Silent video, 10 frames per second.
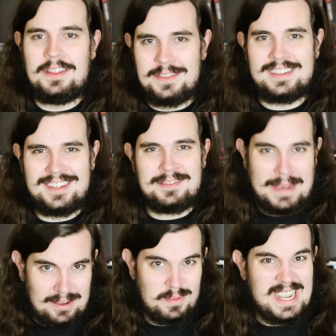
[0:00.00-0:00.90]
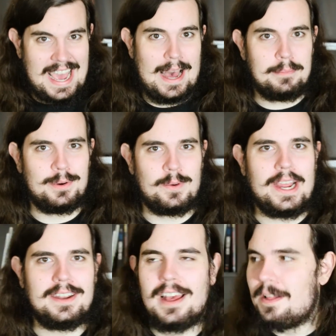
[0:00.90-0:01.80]
this is my rehab,
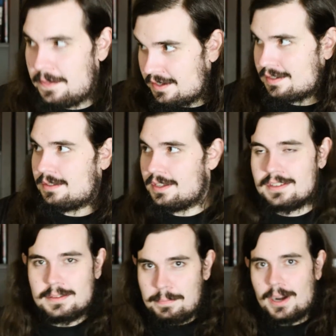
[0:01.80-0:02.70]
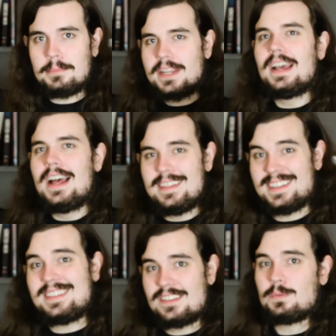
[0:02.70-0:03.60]
right? This this department,
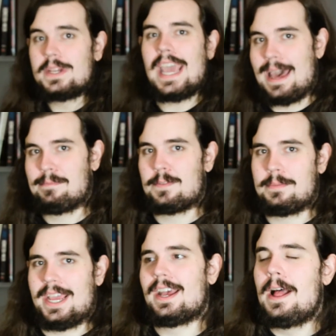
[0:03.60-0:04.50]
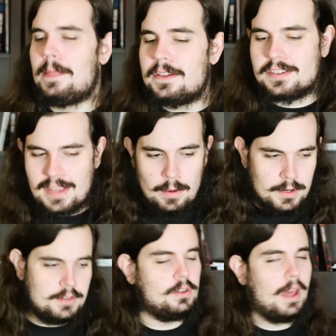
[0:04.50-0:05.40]
this is rehab for me. This is I
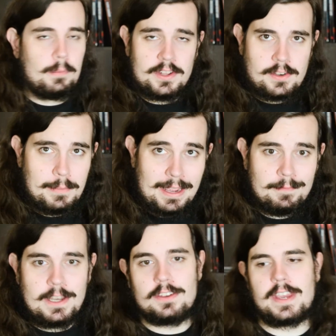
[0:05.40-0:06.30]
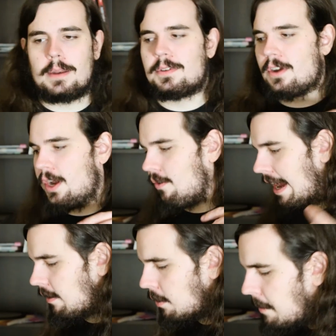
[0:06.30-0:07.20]
want to I want to start making videos again. I want to start
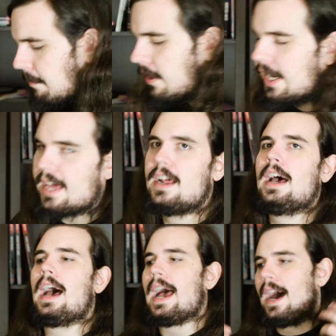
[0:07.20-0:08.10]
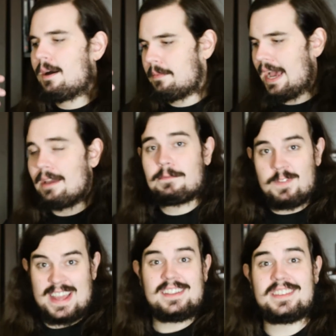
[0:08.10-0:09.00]
interacting with people again. Um, I have
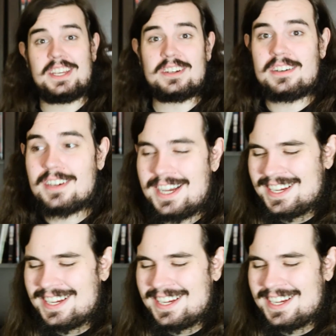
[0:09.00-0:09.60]
friends here,